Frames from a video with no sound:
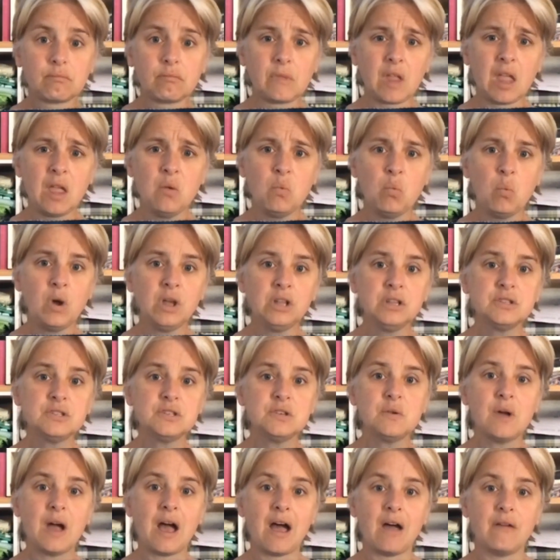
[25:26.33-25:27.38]
And once
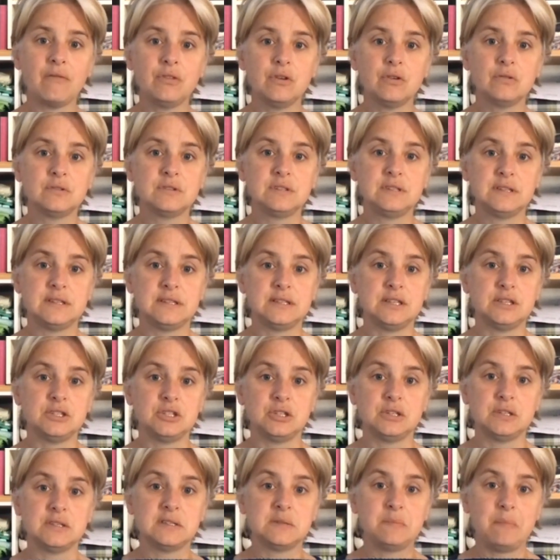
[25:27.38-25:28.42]
you have those
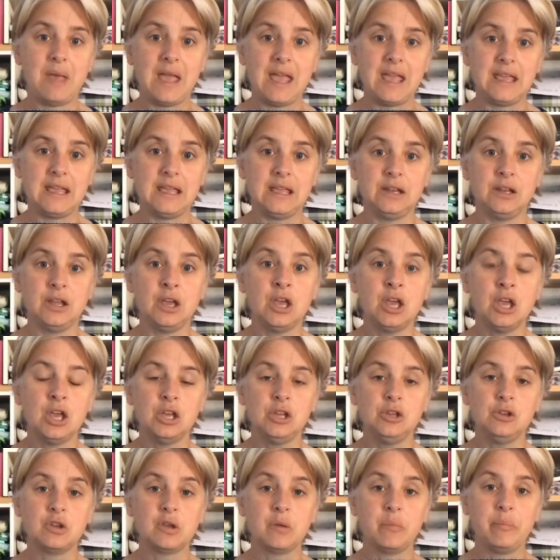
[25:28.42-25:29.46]
decisions made,
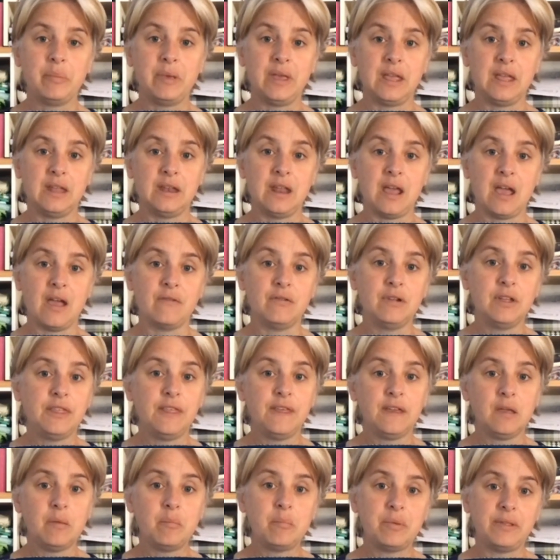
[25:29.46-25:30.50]
you can pin
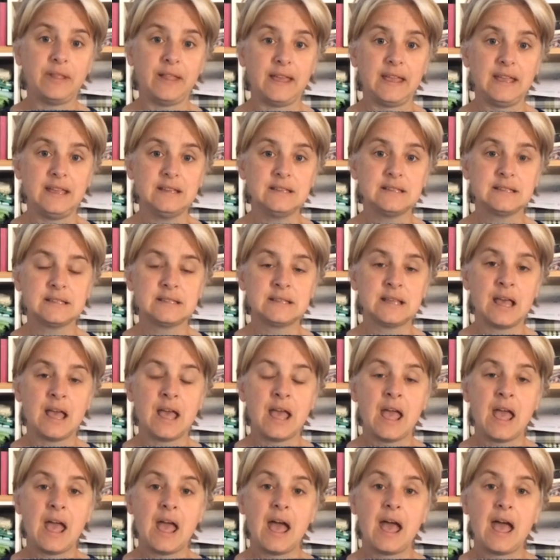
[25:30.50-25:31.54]
everything in place
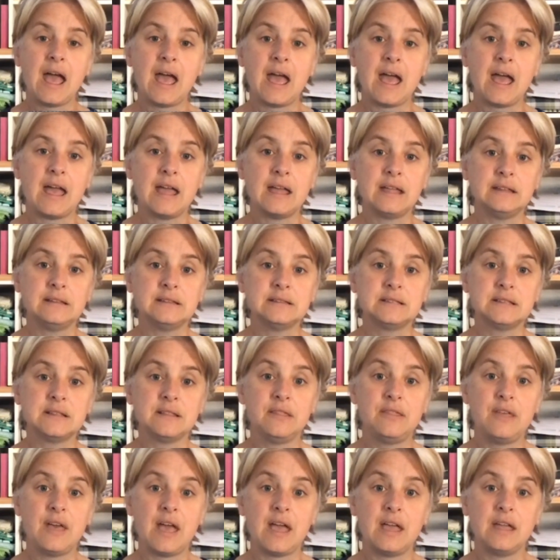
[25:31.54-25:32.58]
and
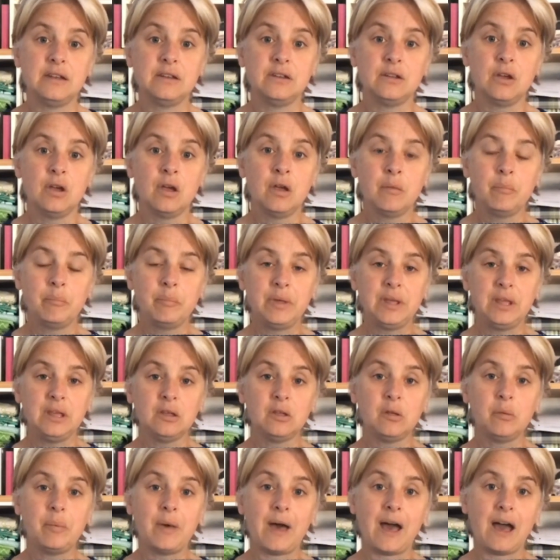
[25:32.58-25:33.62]
then
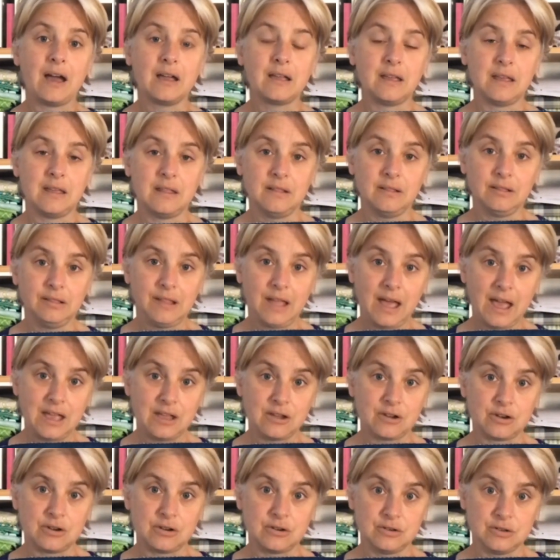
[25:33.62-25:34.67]
peel back in
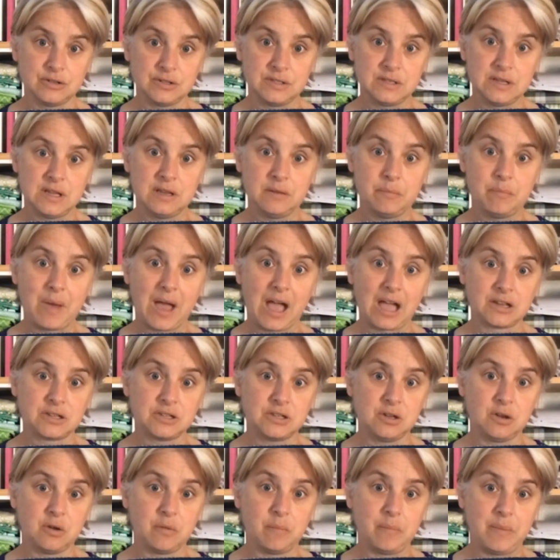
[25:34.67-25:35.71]
layers back
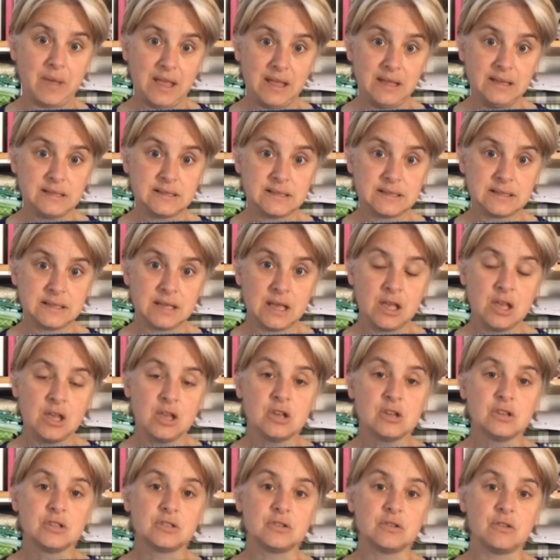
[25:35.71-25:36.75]
to your base
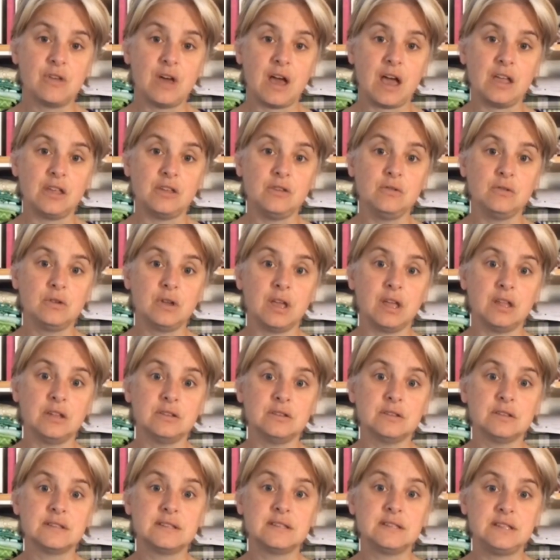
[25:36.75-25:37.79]
so that you can
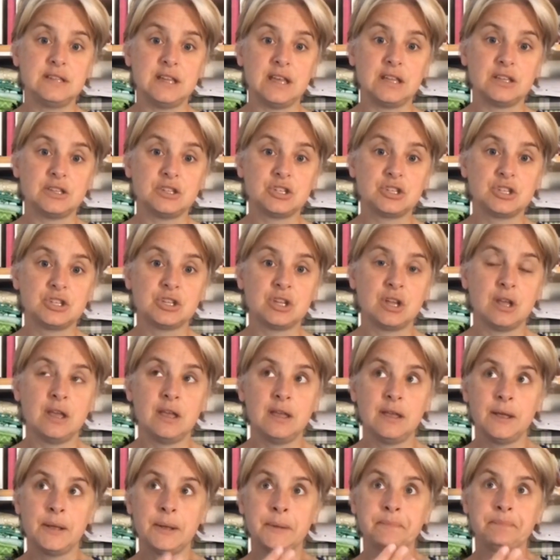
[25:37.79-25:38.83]
stitch
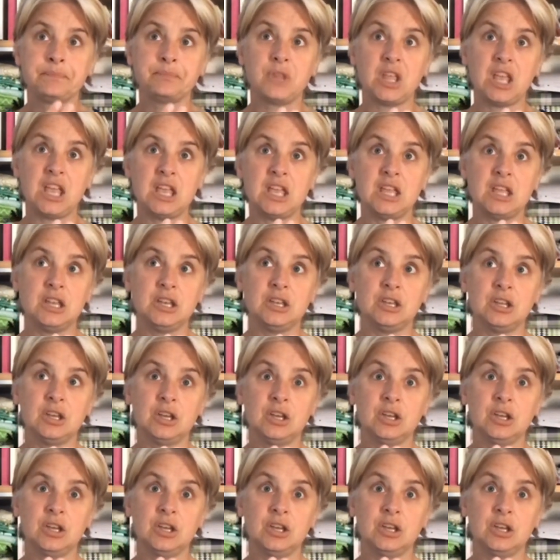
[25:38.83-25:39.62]
in